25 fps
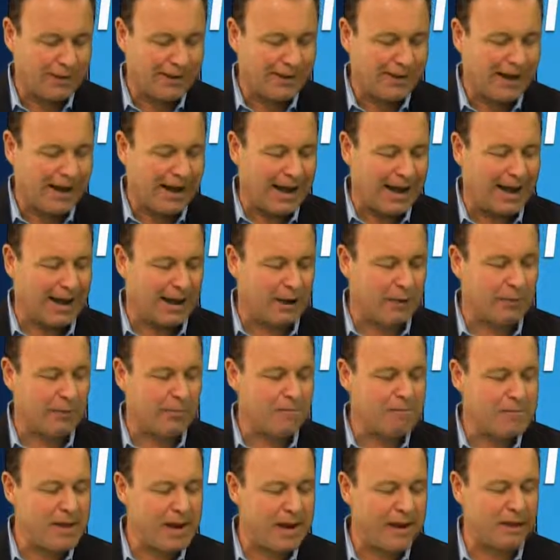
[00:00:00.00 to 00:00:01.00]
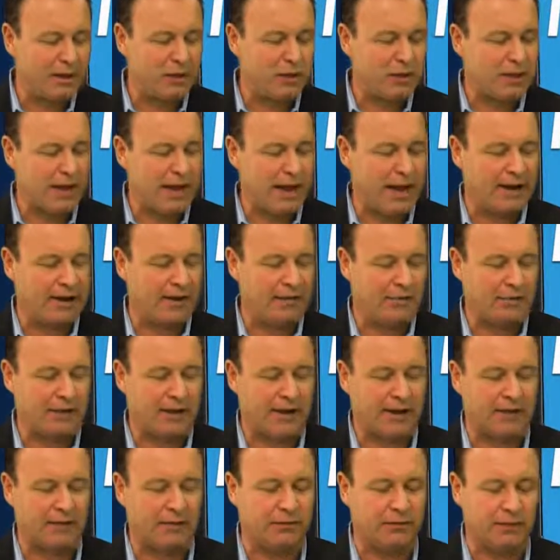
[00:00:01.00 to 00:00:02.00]
how to manage that
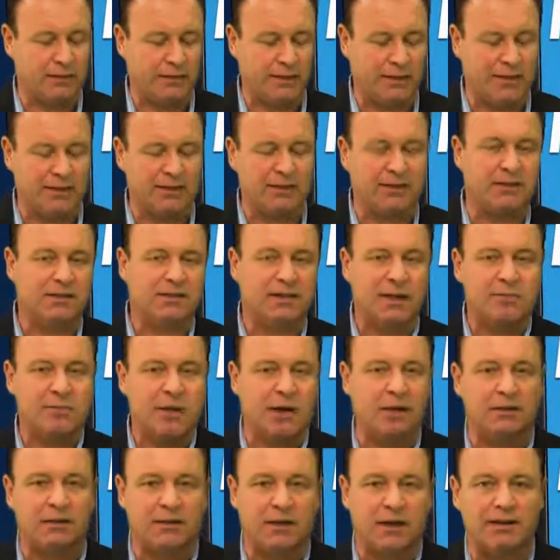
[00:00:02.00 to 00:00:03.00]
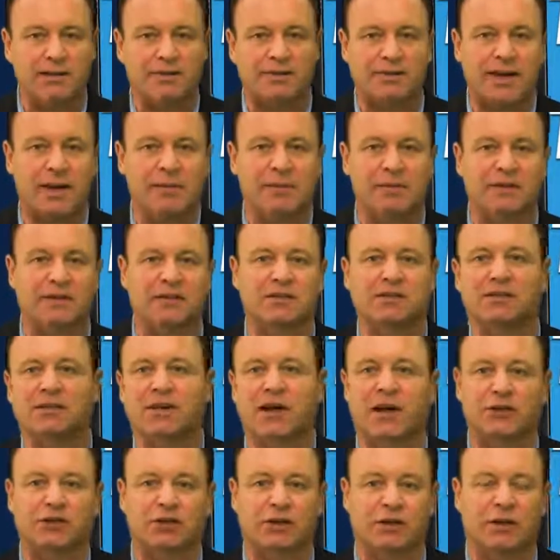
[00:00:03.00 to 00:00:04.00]
effectively. This is a multi-segment
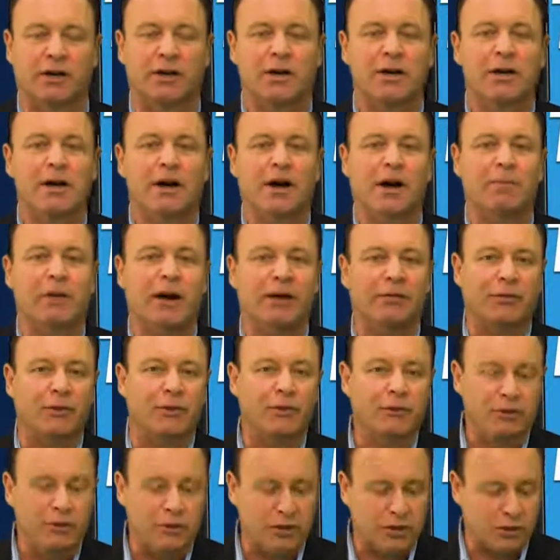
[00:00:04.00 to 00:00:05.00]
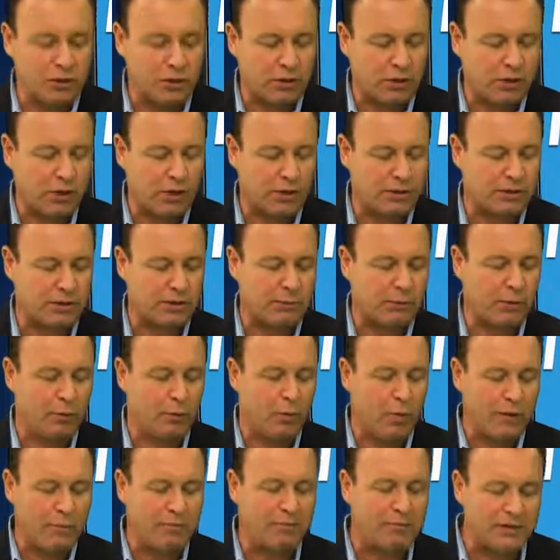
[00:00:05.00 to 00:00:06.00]
discussion about the new digital customer and
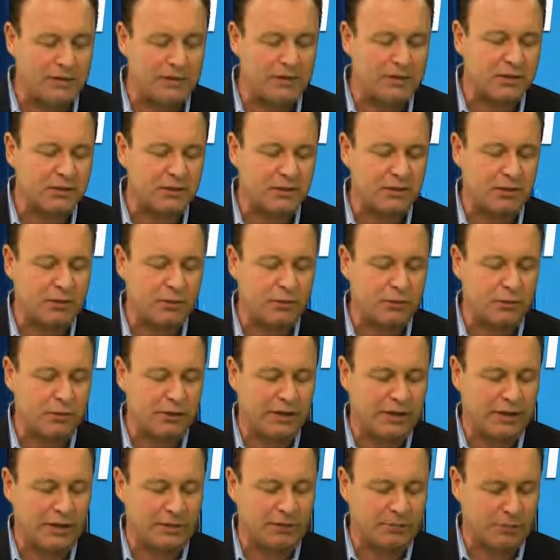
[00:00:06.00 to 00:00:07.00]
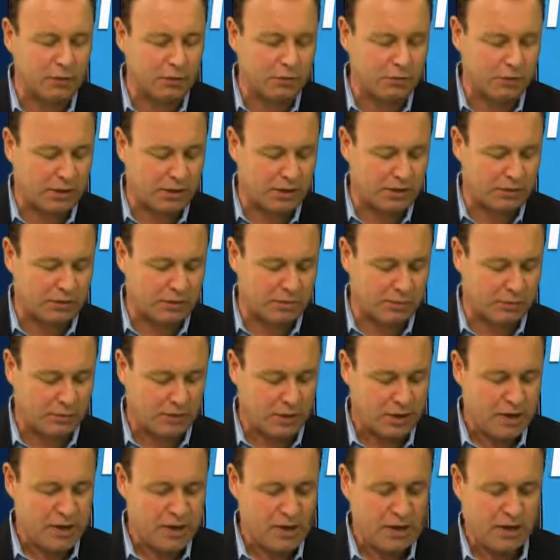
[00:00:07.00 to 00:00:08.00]
what businesses can do to keep those customers
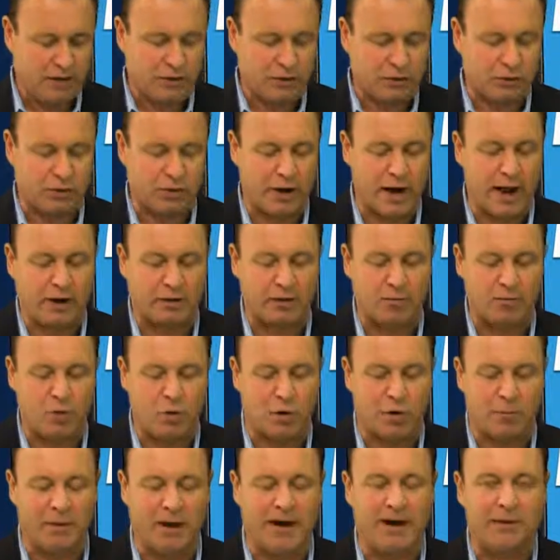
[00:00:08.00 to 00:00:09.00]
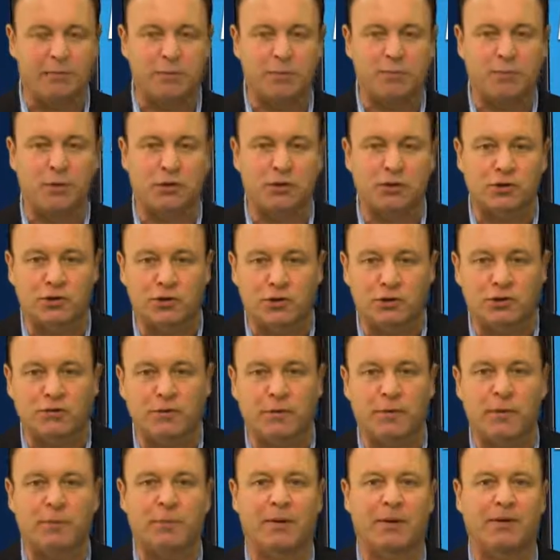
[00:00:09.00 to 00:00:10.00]
and attract more. My name is Butch Stearns
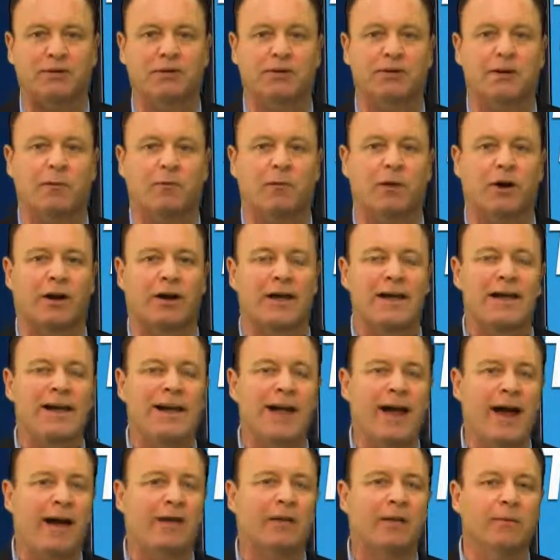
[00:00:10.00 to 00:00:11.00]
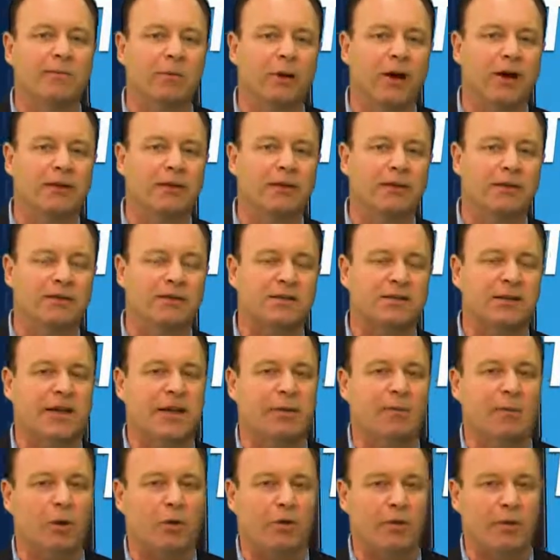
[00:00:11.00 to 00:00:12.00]
from the Pulse Network. Alan Bondi, the
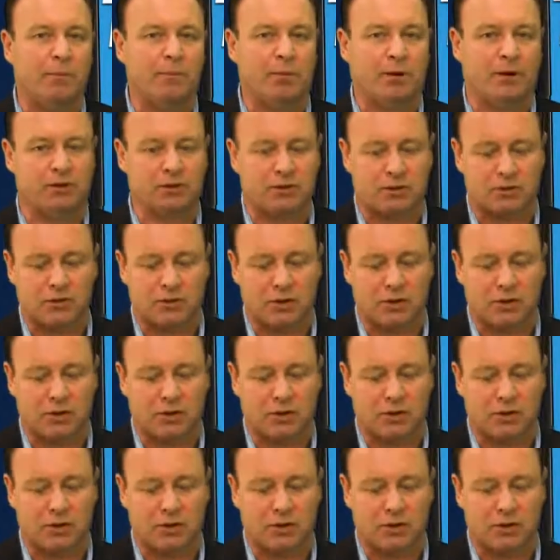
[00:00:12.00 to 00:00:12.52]
CMO of the Pulse, is